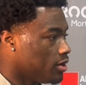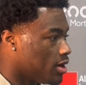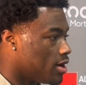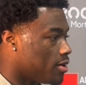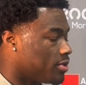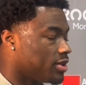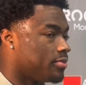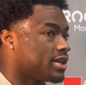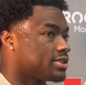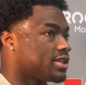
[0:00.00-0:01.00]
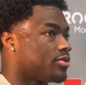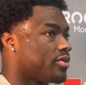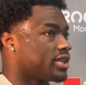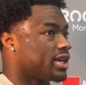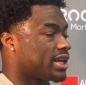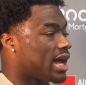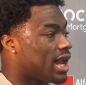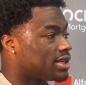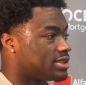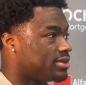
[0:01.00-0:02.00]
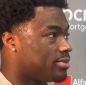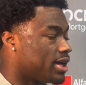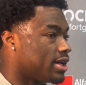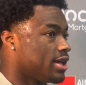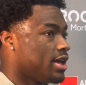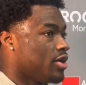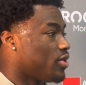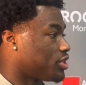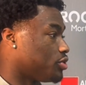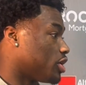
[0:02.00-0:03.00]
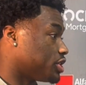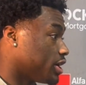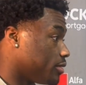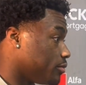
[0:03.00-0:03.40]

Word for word: Um, but the biggest thing we have to acknowledge is that we have to do our job.